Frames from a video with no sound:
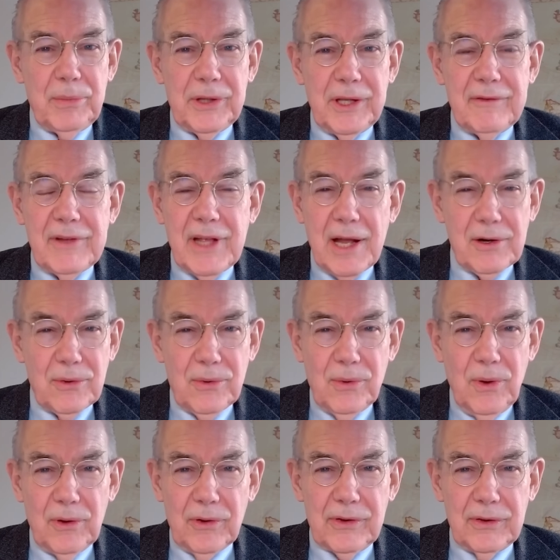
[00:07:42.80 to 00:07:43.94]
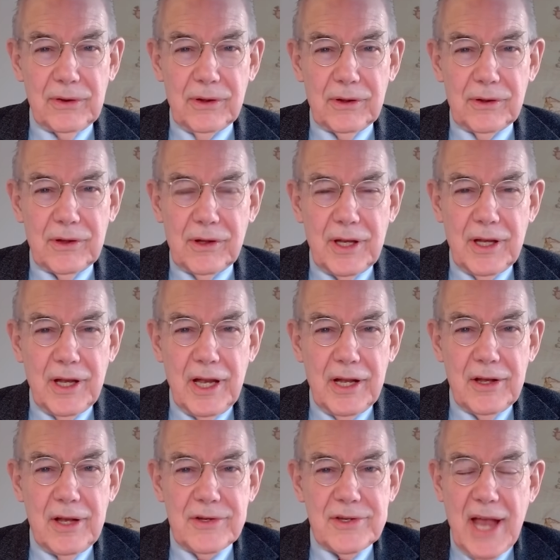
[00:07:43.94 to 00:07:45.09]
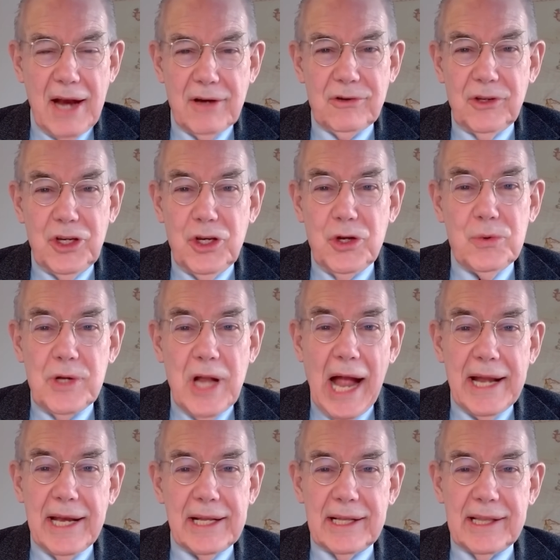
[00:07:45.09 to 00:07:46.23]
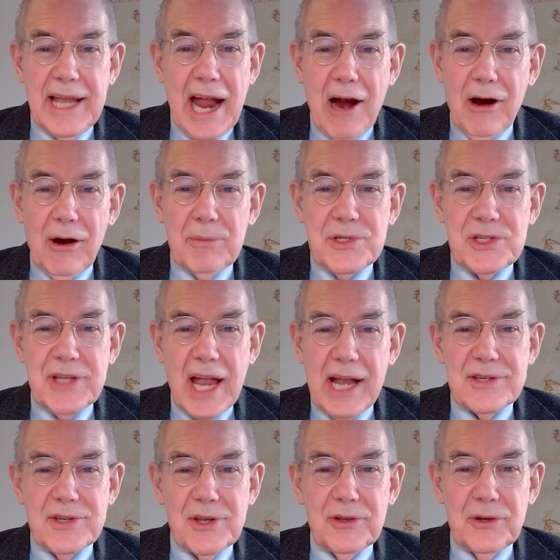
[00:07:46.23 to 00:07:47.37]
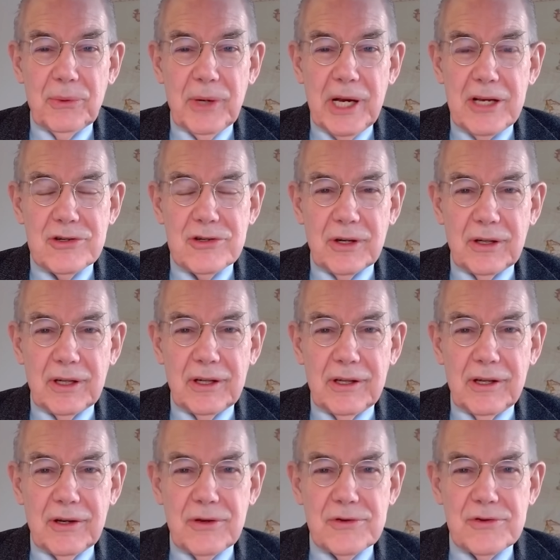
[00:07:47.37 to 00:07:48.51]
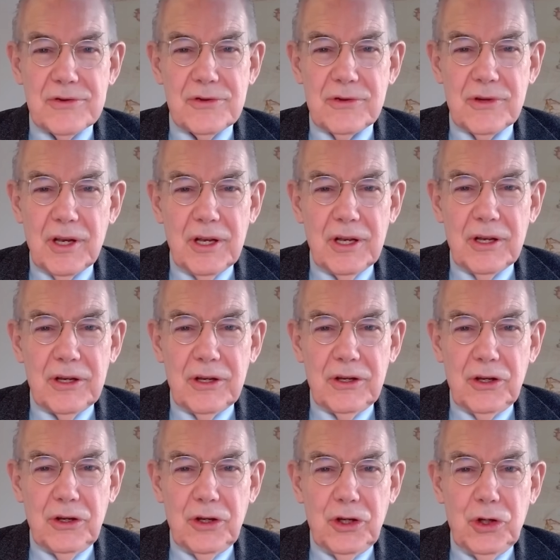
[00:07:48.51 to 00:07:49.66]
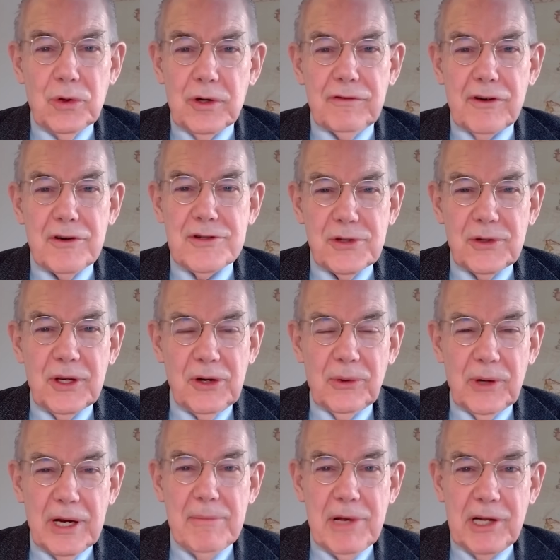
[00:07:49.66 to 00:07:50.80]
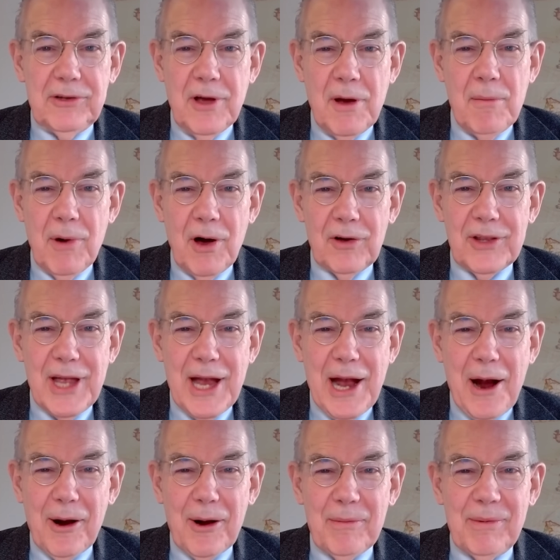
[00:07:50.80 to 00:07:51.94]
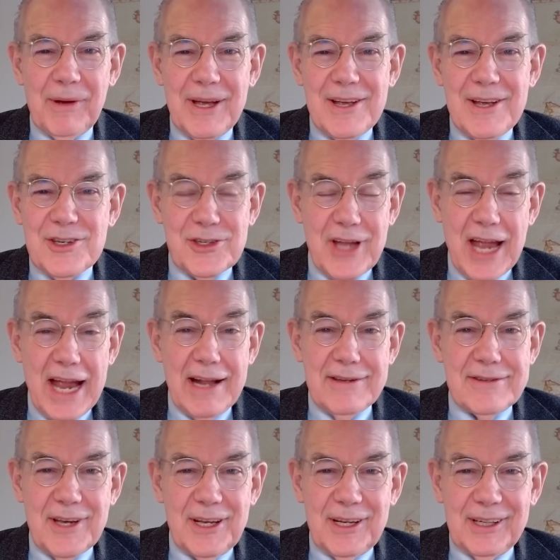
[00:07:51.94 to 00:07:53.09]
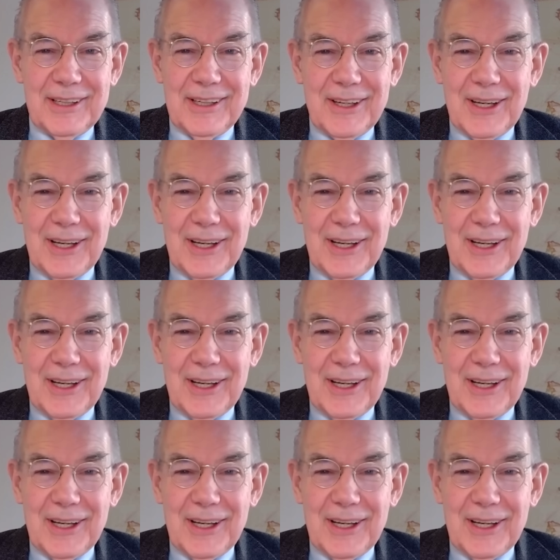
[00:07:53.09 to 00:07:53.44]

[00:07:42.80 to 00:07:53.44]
believe that at all. It's actually united the Arab states in the region. There's universal agreement among the Arab states and